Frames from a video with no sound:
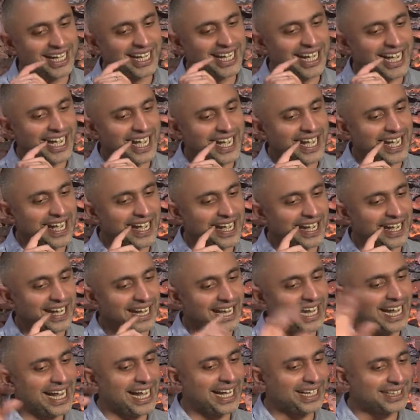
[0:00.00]
uh,
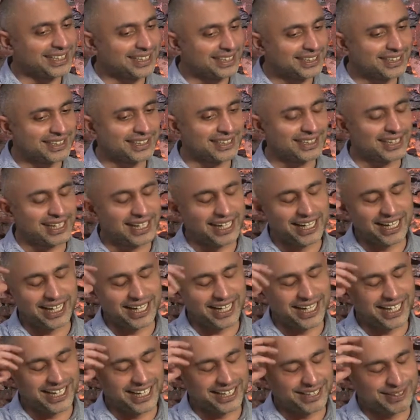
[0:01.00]
it had,
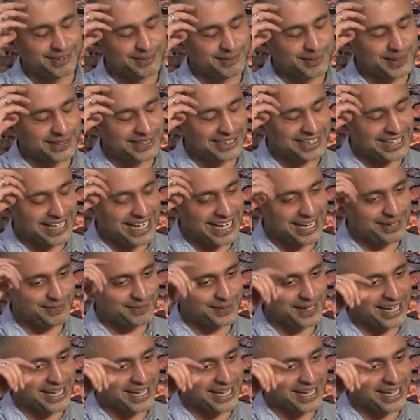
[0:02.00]
uh, what did it have?